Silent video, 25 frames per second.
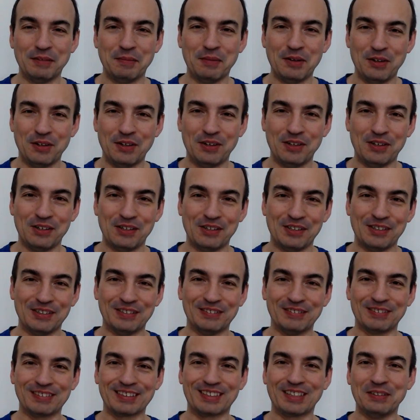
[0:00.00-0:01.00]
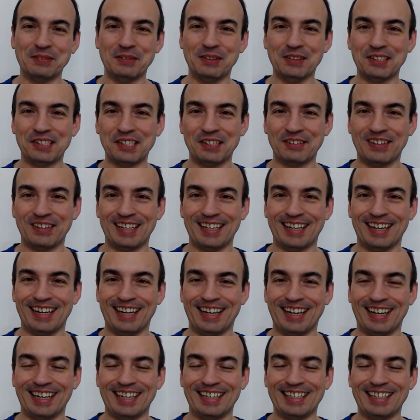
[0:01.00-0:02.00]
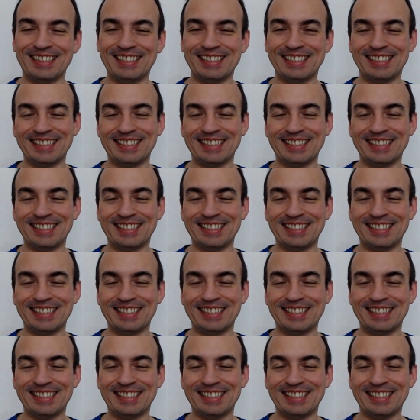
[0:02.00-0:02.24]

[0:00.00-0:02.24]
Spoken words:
monde, comment ça va?